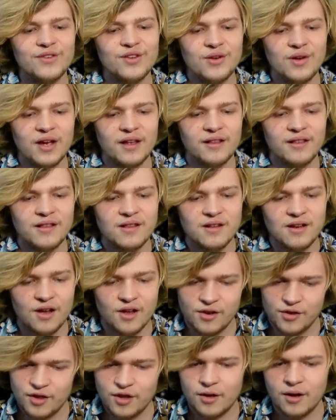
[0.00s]
You got
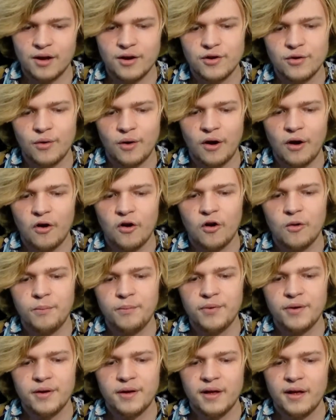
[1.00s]
A New
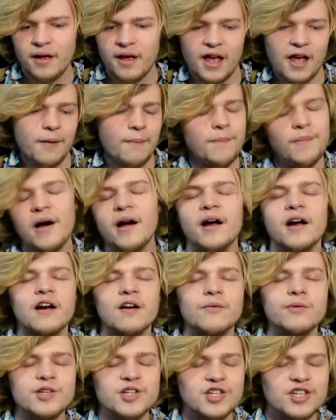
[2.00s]
Hope,
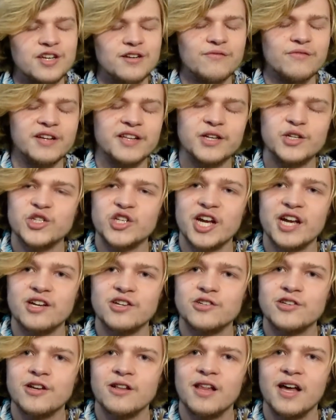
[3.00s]
Empire, which didn't really
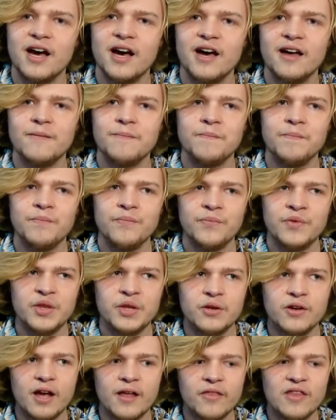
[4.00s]
change a lot.
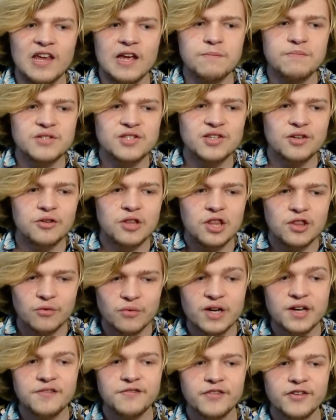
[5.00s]
You got the Episode
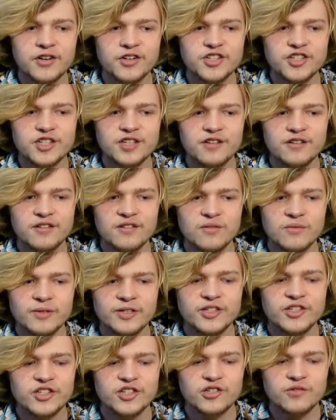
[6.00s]
3 version,
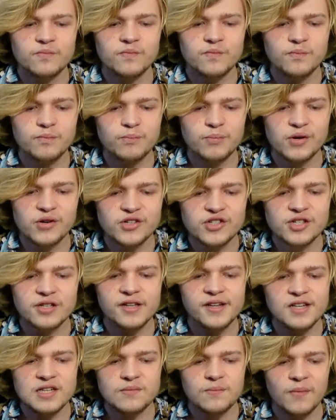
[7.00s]
which
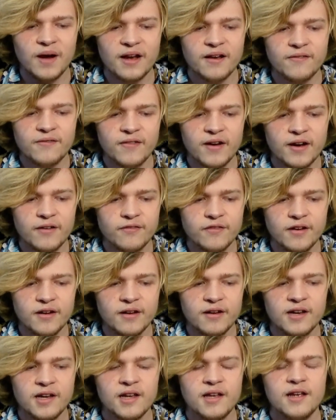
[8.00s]
personally is my
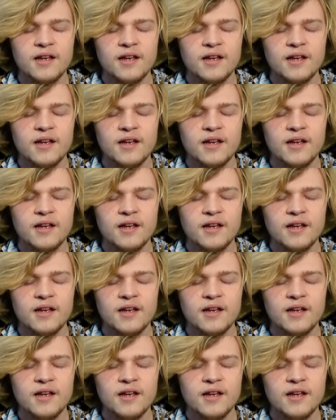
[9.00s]
favorite.